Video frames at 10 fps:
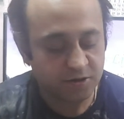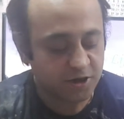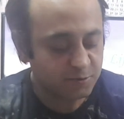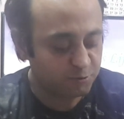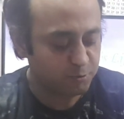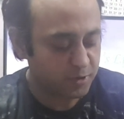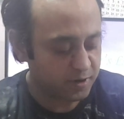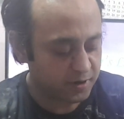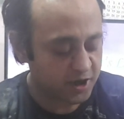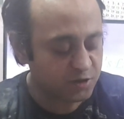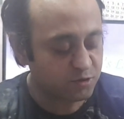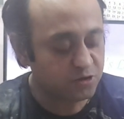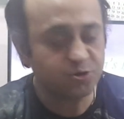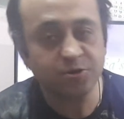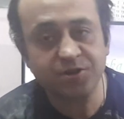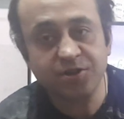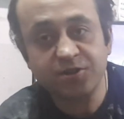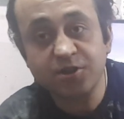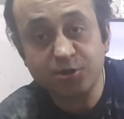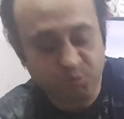This Xbox
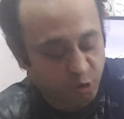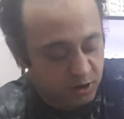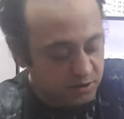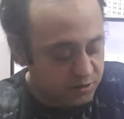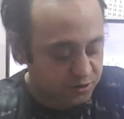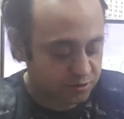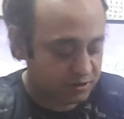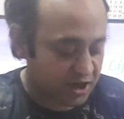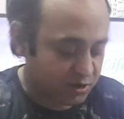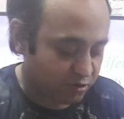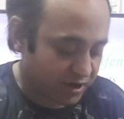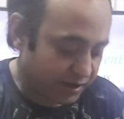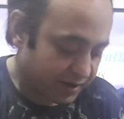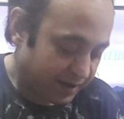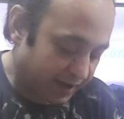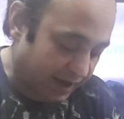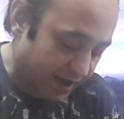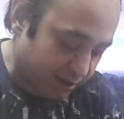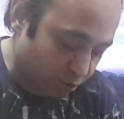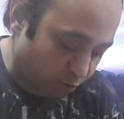360 is spoiled, so that's why
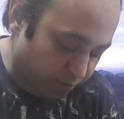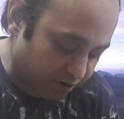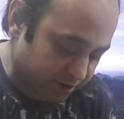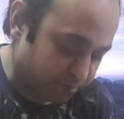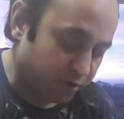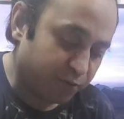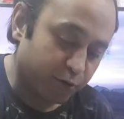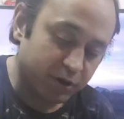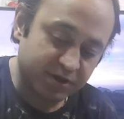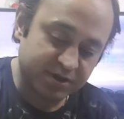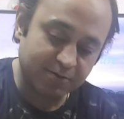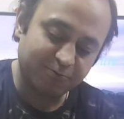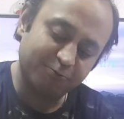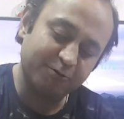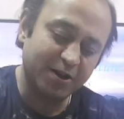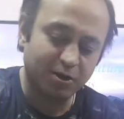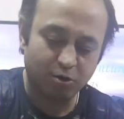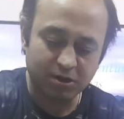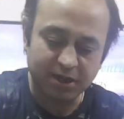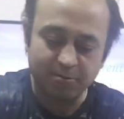I had opened it before itself,
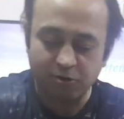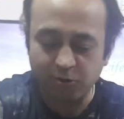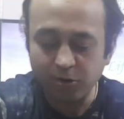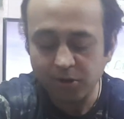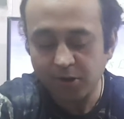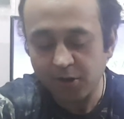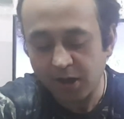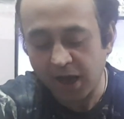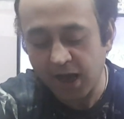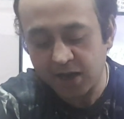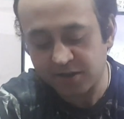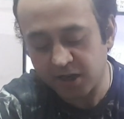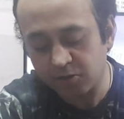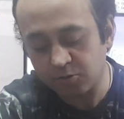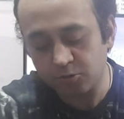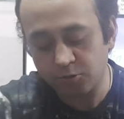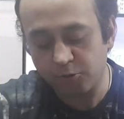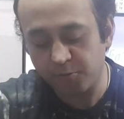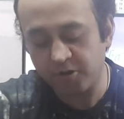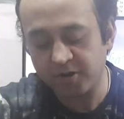very long time ago. I had tried
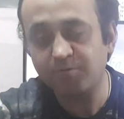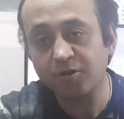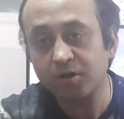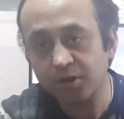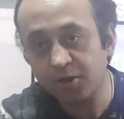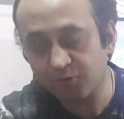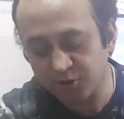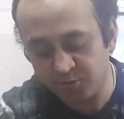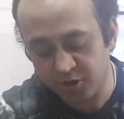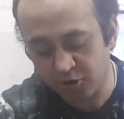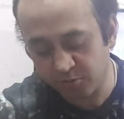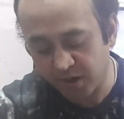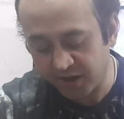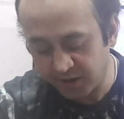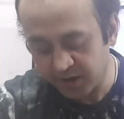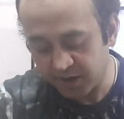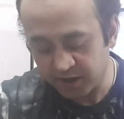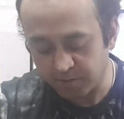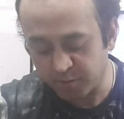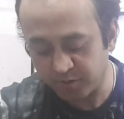to repair it, but it was beyond my
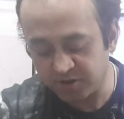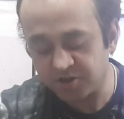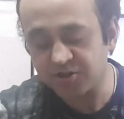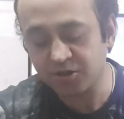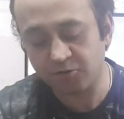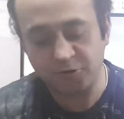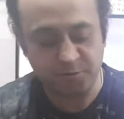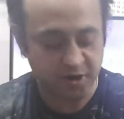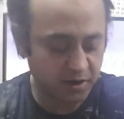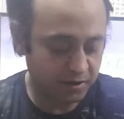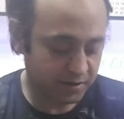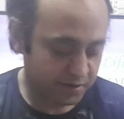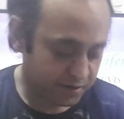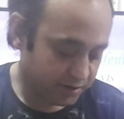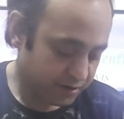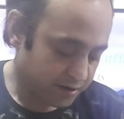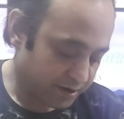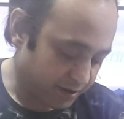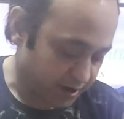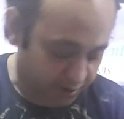capabilities of repair.
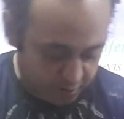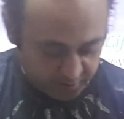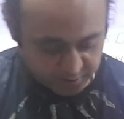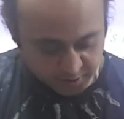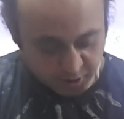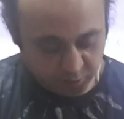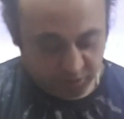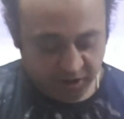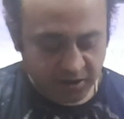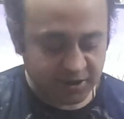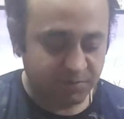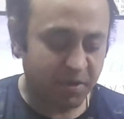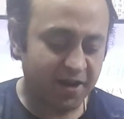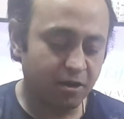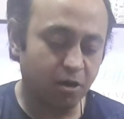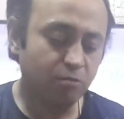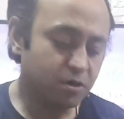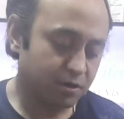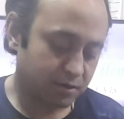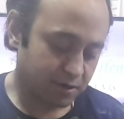And to take this panel out,